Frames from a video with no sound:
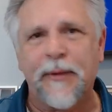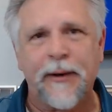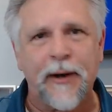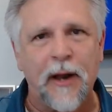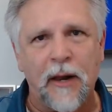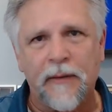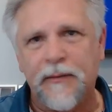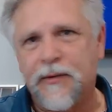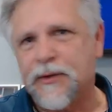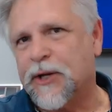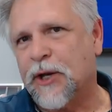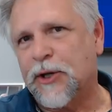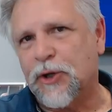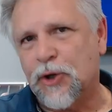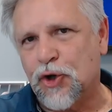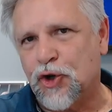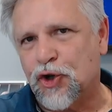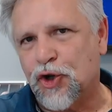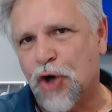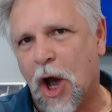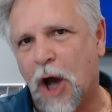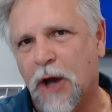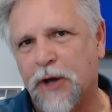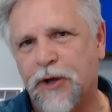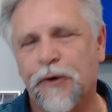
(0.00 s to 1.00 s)
and all of a sudden you
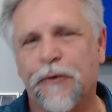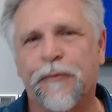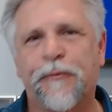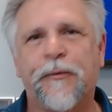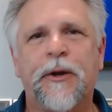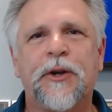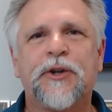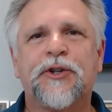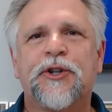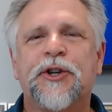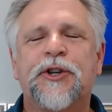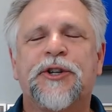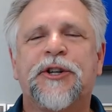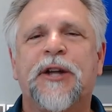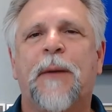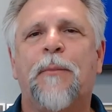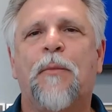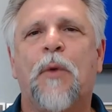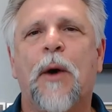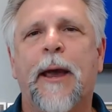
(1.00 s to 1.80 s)
shock your fish in some